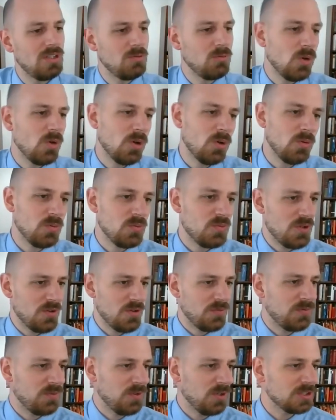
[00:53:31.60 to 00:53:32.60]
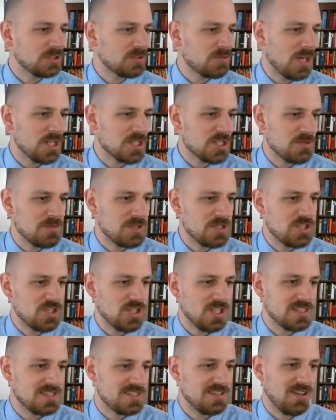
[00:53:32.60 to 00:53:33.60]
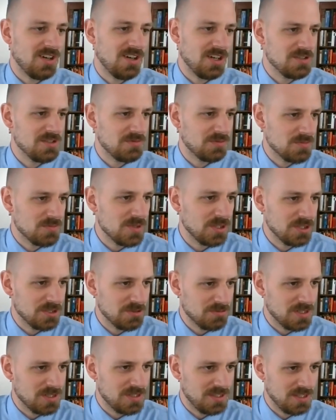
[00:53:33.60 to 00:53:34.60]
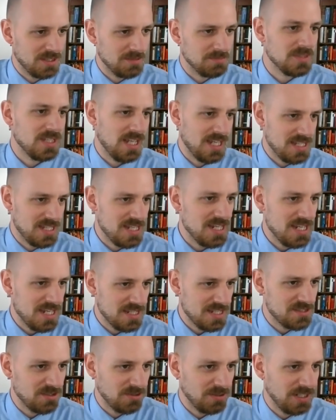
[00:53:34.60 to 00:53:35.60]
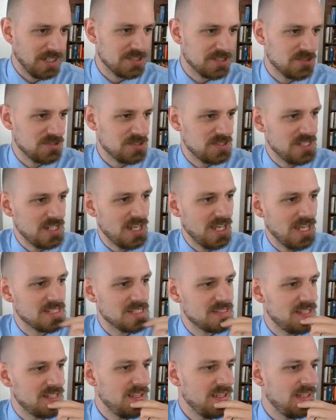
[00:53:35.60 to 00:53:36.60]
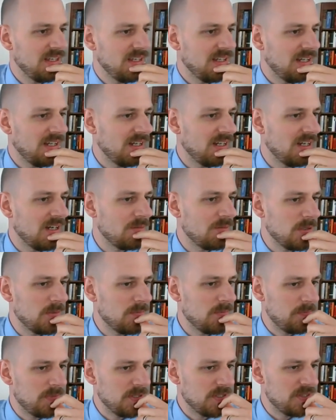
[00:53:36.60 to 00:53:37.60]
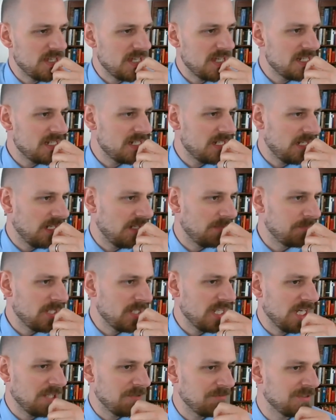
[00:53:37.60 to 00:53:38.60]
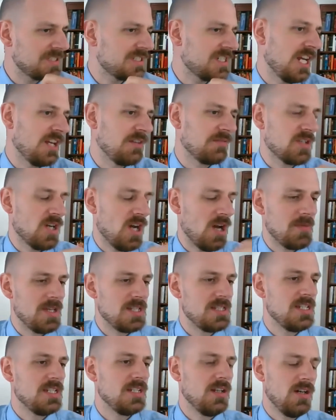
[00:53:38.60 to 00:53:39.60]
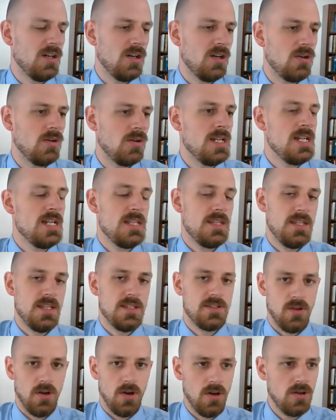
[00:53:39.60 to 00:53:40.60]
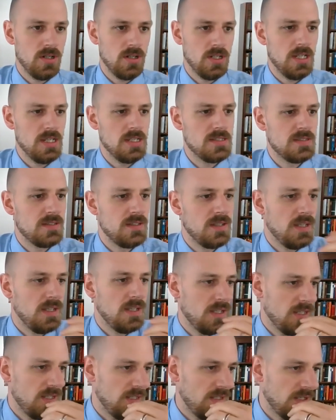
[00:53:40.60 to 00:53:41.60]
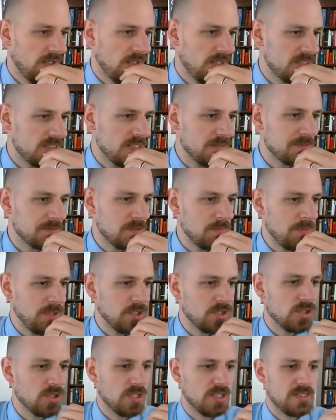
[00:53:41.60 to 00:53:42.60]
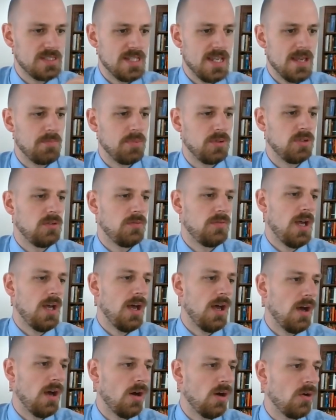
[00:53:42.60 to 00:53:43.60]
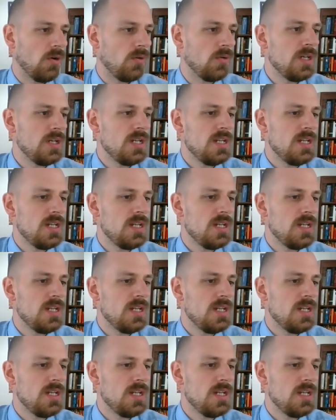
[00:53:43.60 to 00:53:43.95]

well, the first question was just, are you familiar with him? And, and so answer is yes. Um, but then um, Anne was kind of commenting, oh, this artist uh, seems to be a good example of how